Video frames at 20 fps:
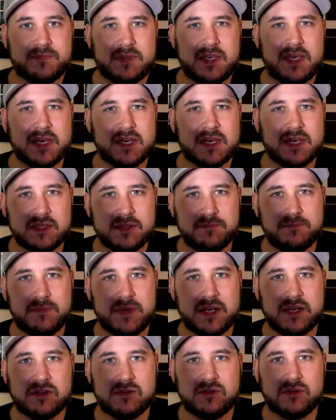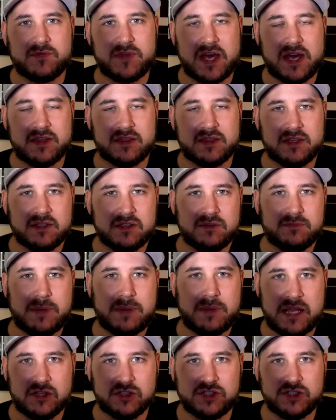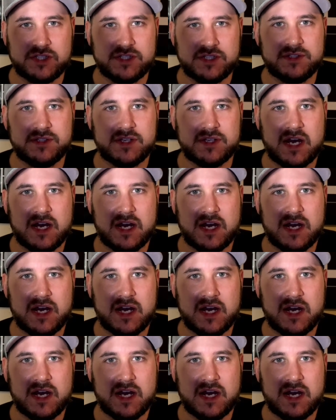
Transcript: kick in the middle of that little Belgian